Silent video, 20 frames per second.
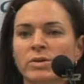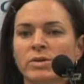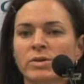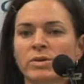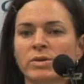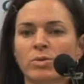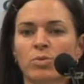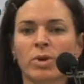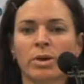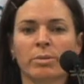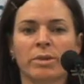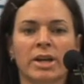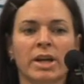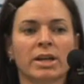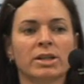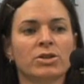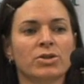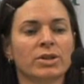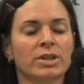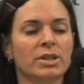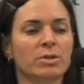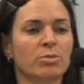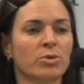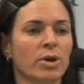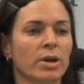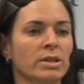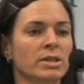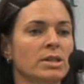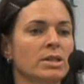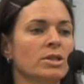most women enter into
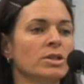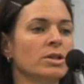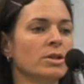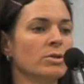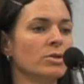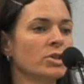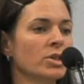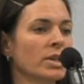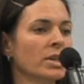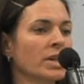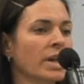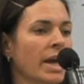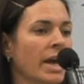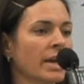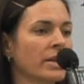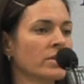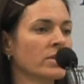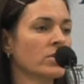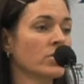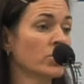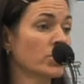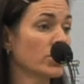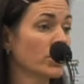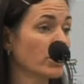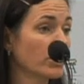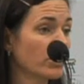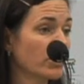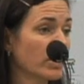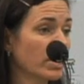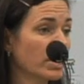prostitution as
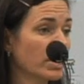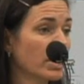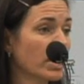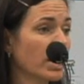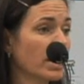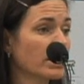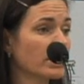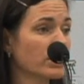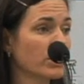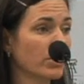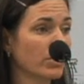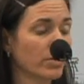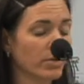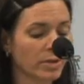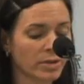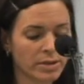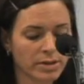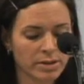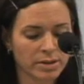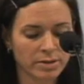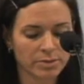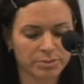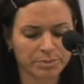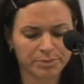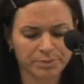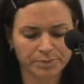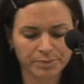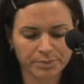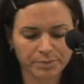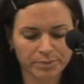children, as girls.
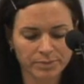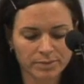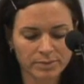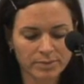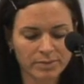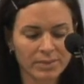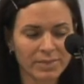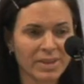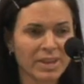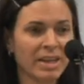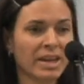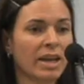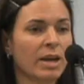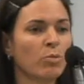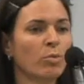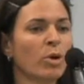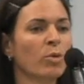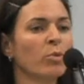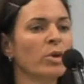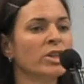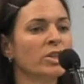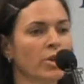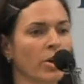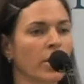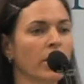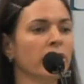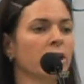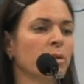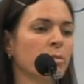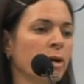And when we
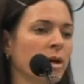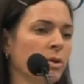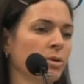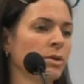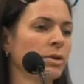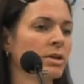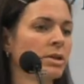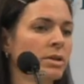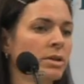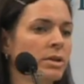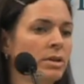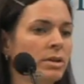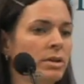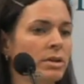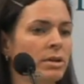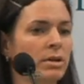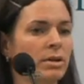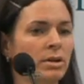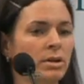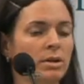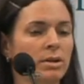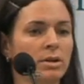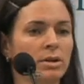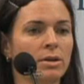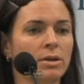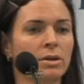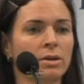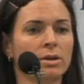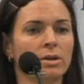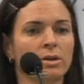talk about
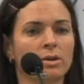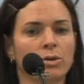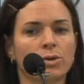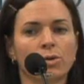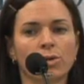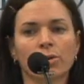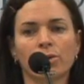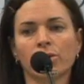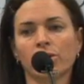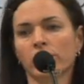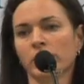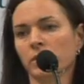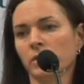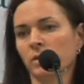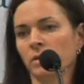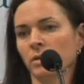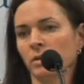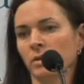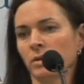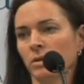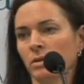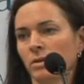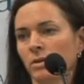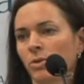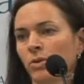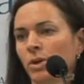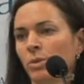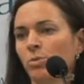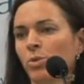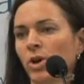girls
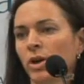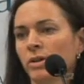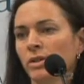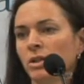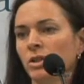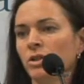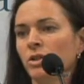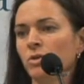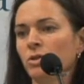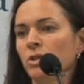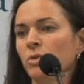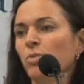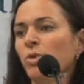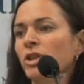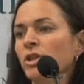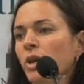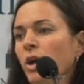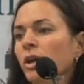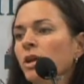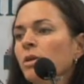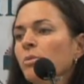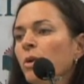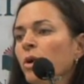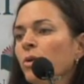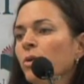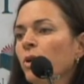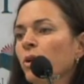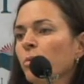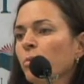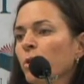who are in prostitution. We talk
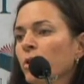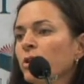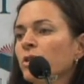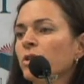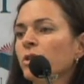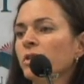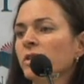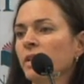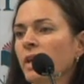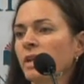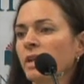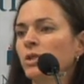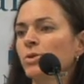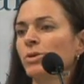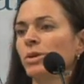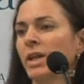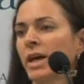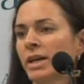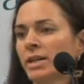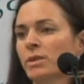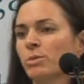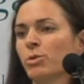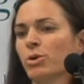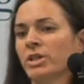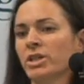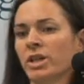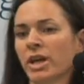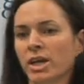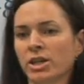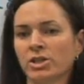about commercial sexual
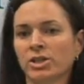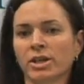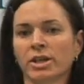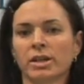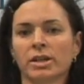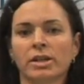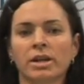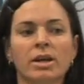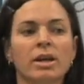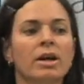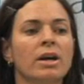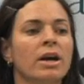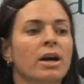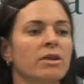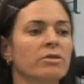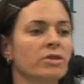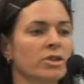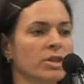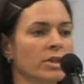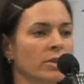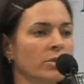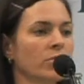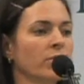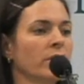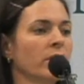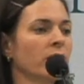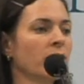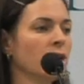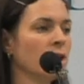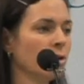exploitation of
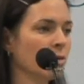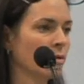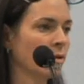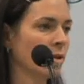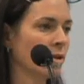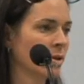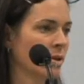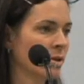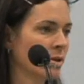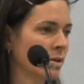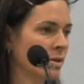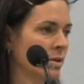children and youth.